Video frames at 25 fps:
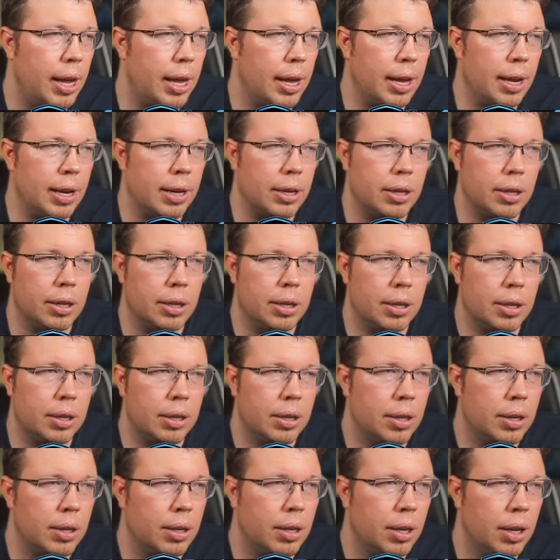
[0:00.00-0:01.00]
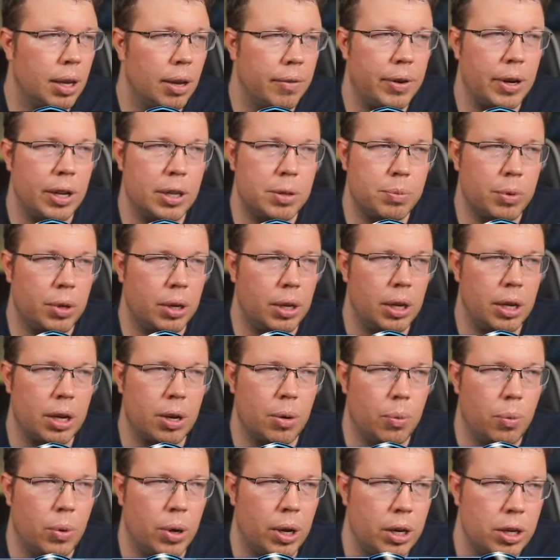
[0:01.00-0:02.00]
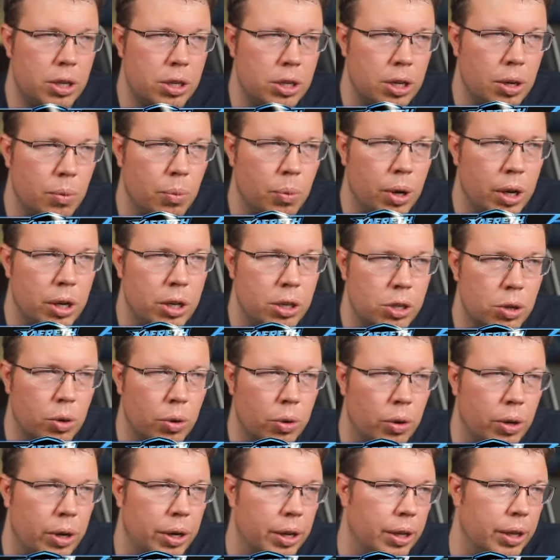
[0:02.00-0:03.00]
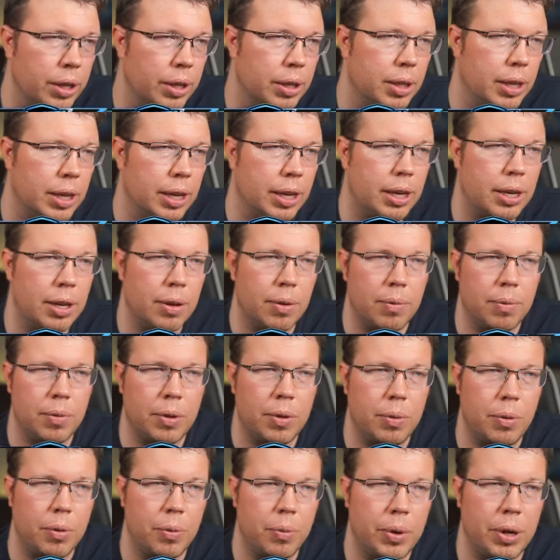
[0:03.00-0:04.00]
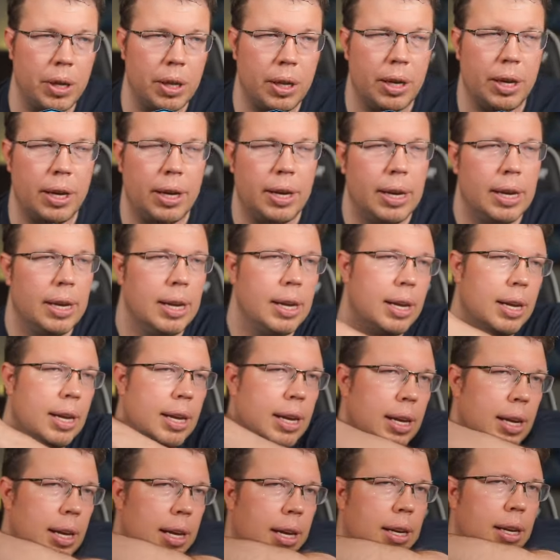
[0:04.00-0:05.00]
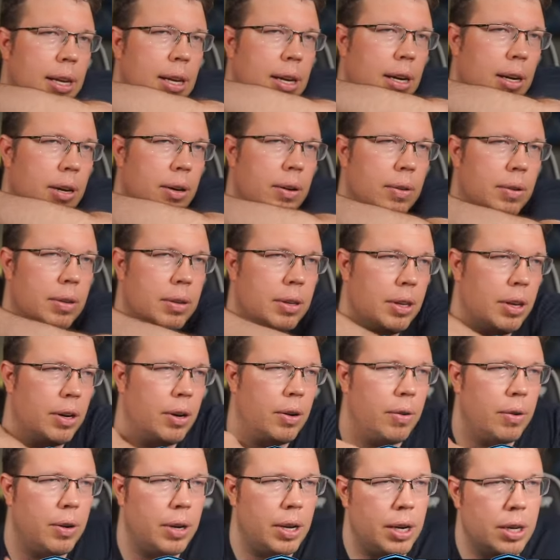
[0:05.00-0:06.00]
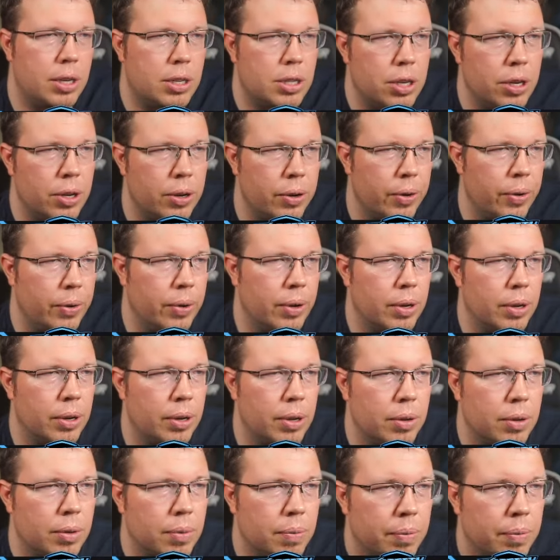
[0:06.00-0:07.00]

and I mean it's more like a one-torial. Like if you really, you know, you don't need two